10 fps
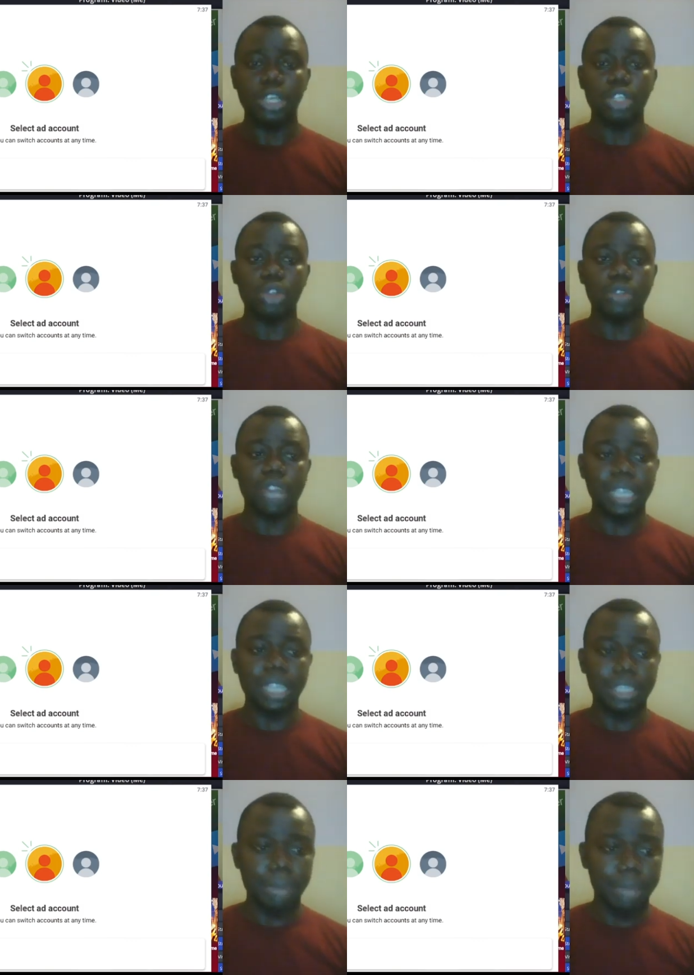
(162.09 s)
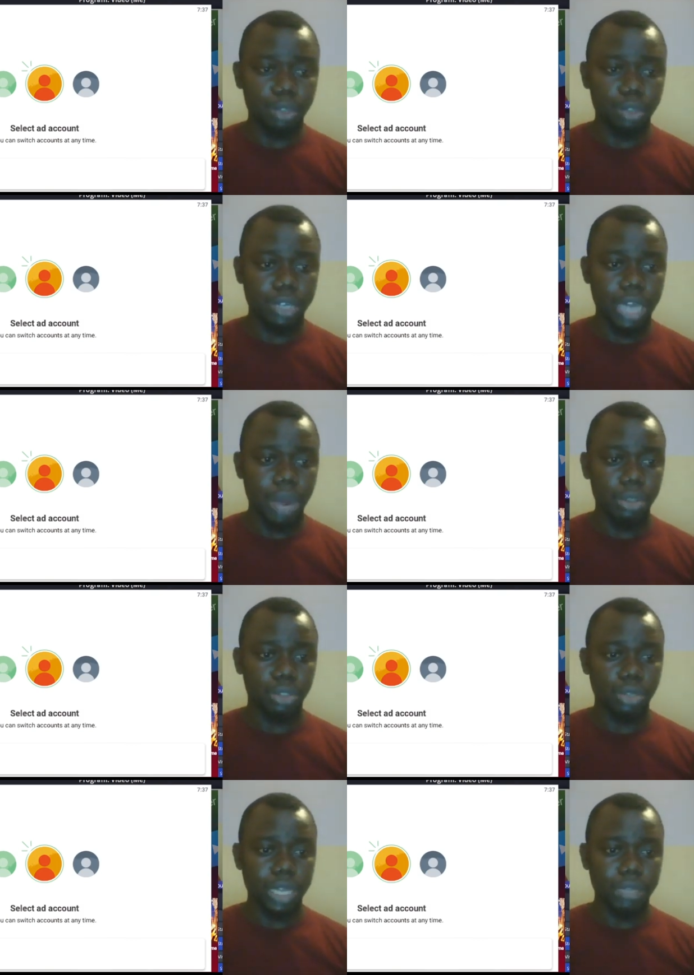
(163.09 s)
So if you can see my phone screen, I want you
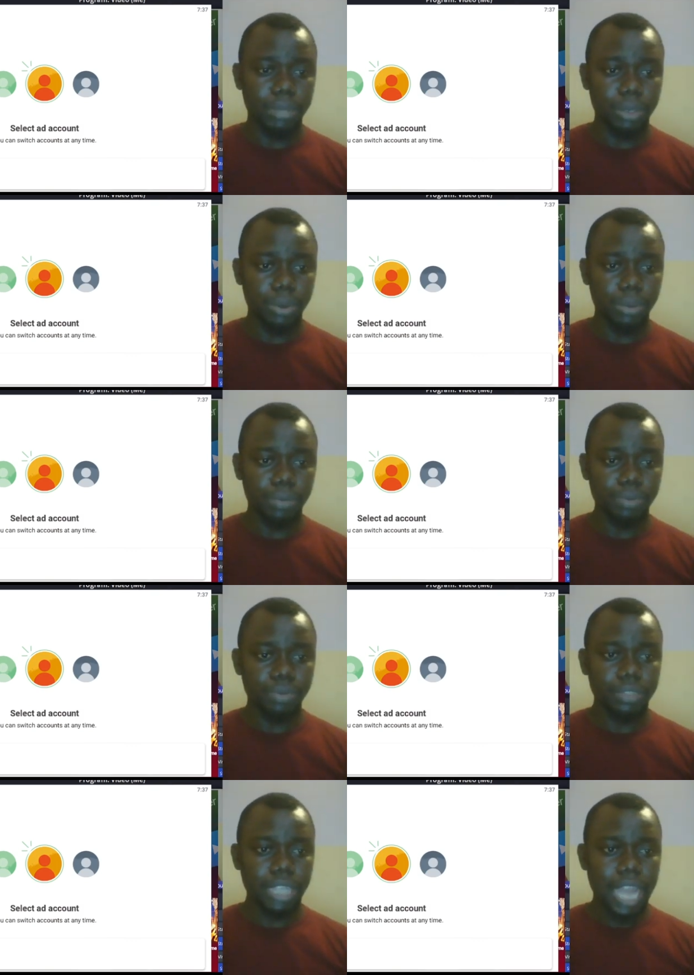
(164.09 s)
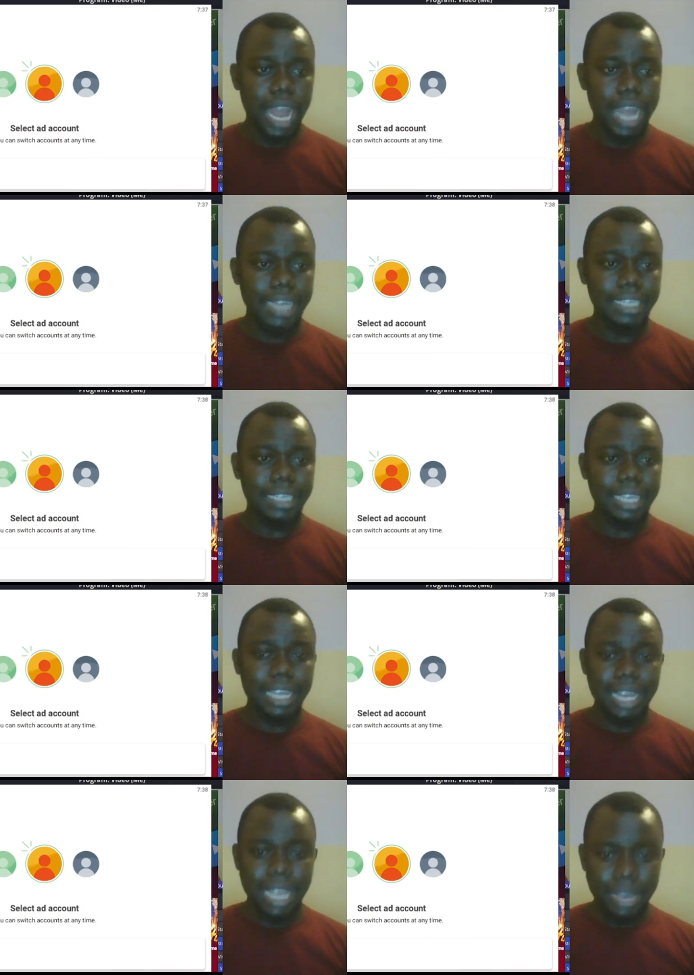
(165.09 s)
to let me know. And
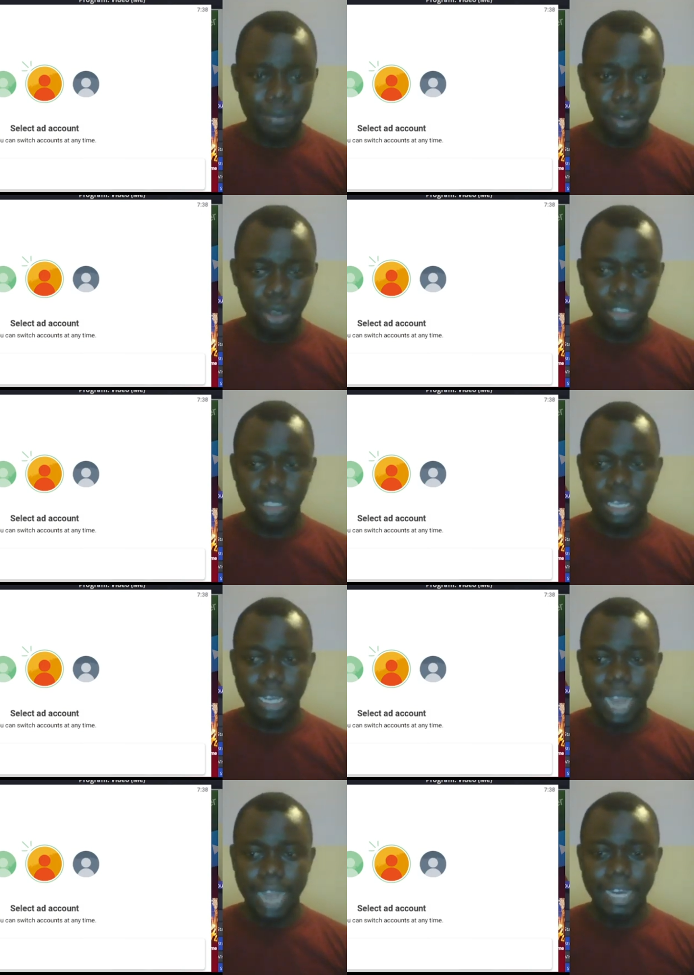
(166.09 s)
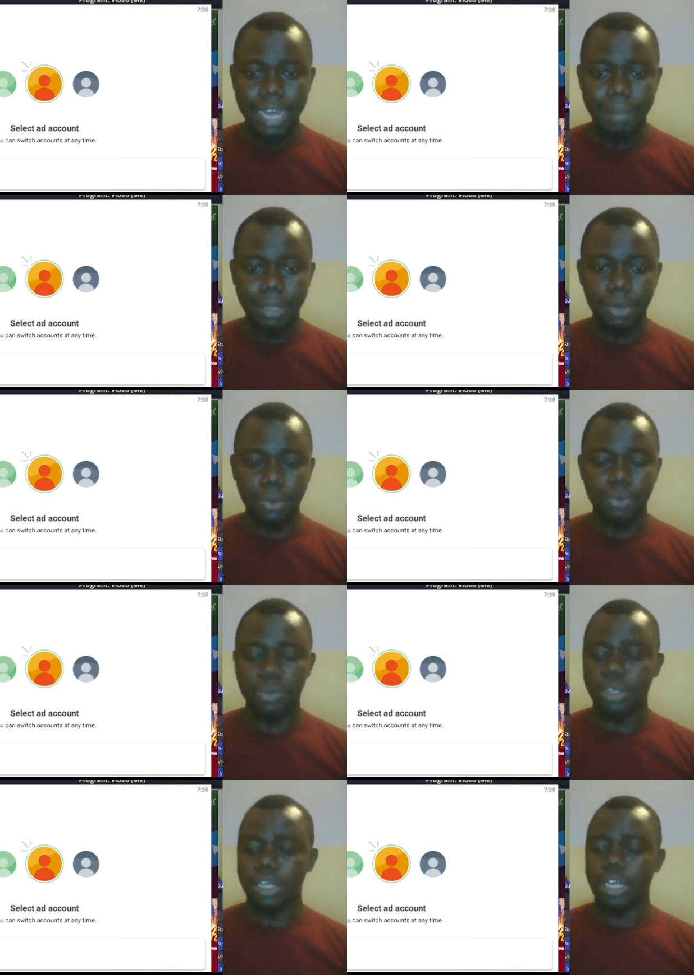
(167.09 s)
if not, kindly let me know
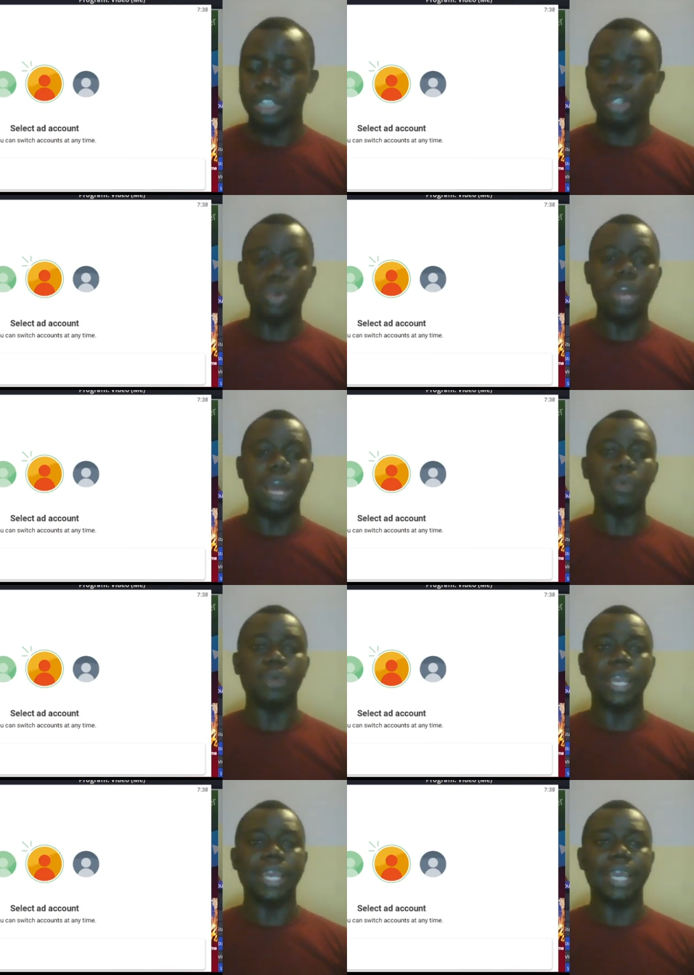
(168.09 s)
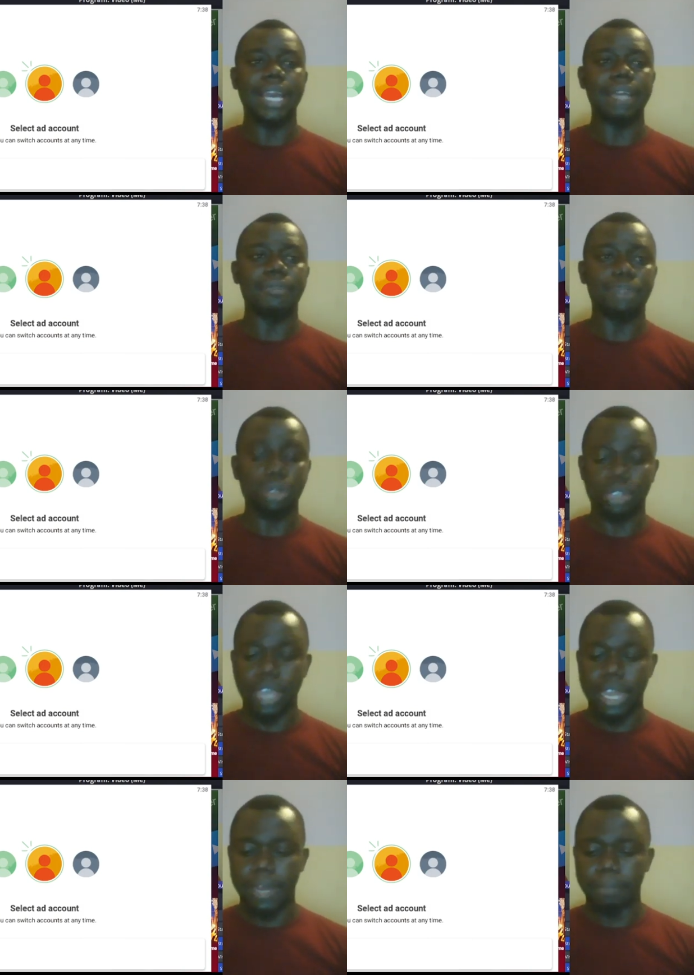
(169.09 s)
so that we can flow
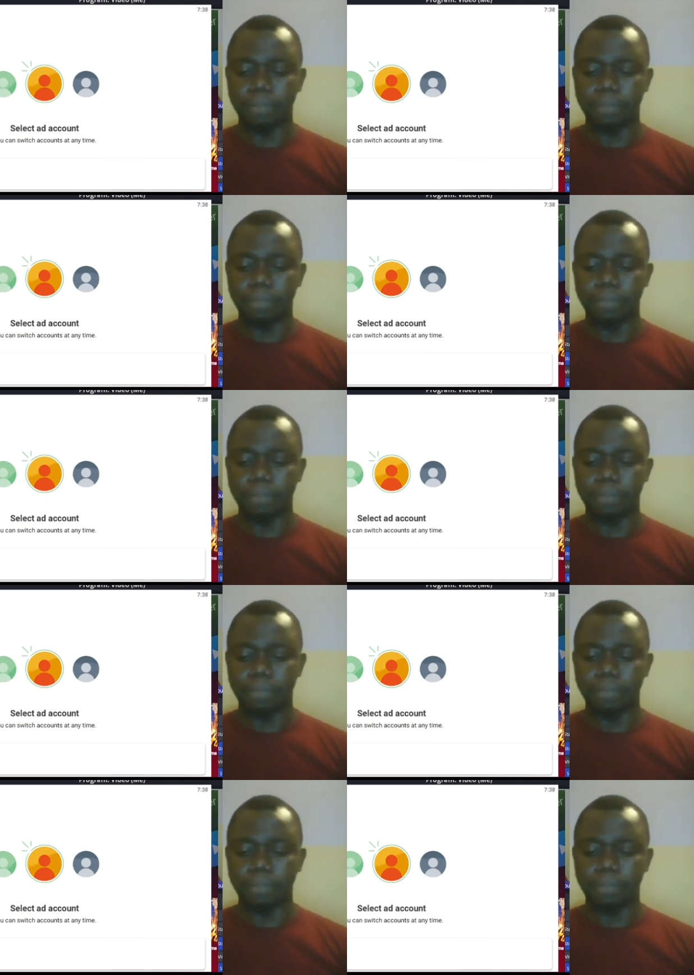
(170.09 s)
together.